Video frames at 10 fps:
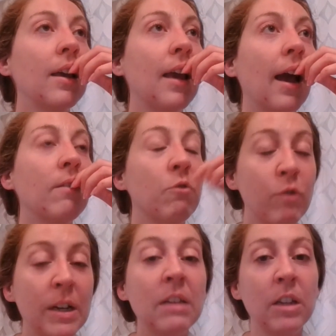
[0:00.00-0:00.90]
yeah,
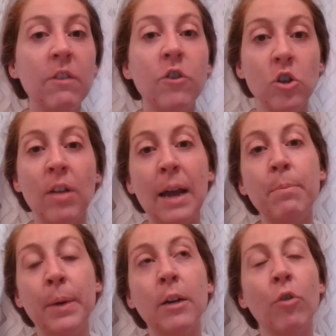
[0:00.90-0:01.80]
really, really frustrating
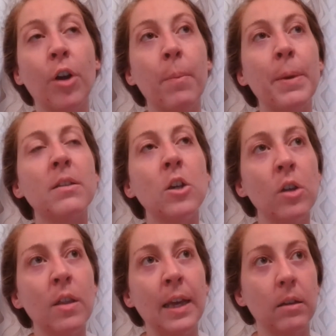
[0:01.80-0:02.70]
being a runner, because the
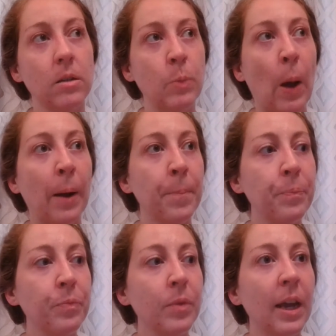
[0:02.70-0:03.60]
other thing is as well,
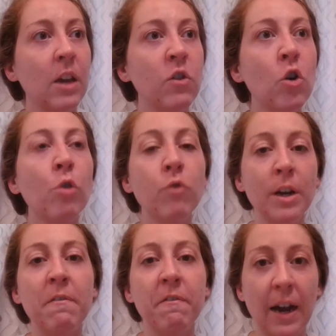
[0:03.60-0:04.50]
if you're
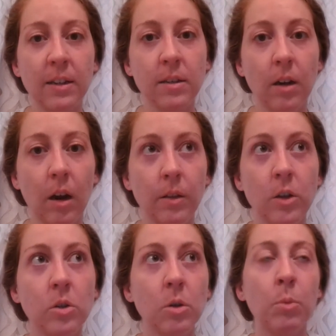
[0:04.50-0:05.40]
running faster
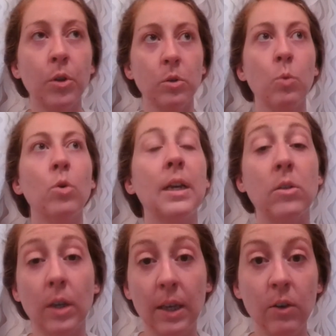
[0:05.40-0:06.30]
than someone that's walking,
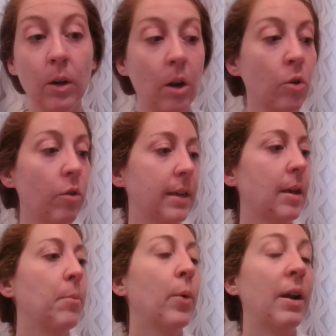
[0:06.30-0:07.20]
so I'll give you another
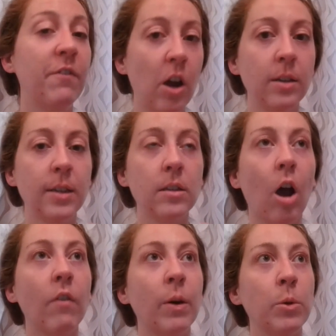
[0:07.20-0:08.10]
example. When I first set
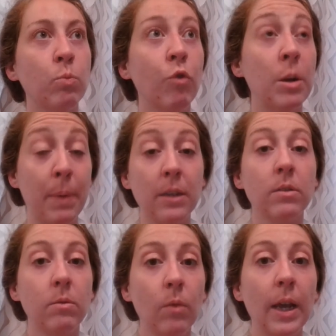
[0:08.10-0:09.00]
off, I was running past
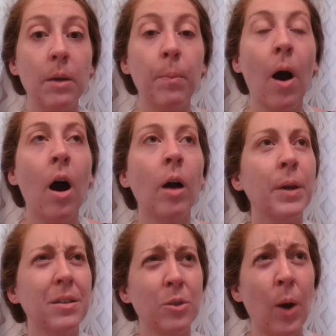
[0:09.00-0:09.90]
Heaton Park
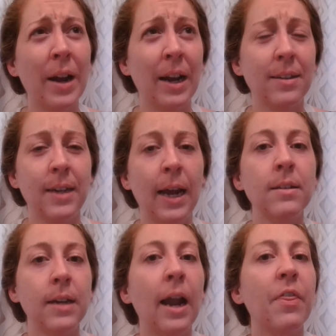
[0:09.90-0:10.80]
because it's quite a nice day
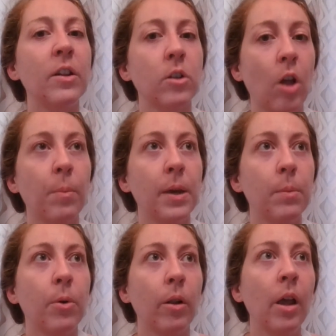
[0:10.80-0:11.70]
today. There's a lot of
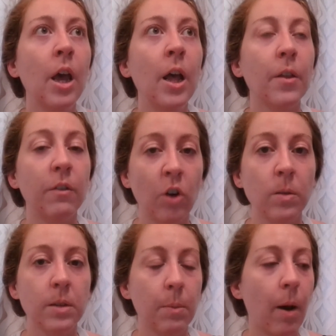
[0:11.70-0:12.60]
people that have
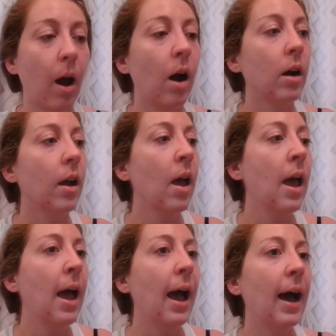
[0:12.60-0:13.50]
gone to the park,
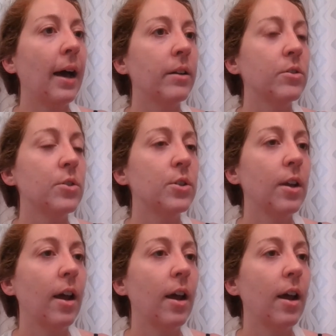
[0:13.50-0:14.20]
and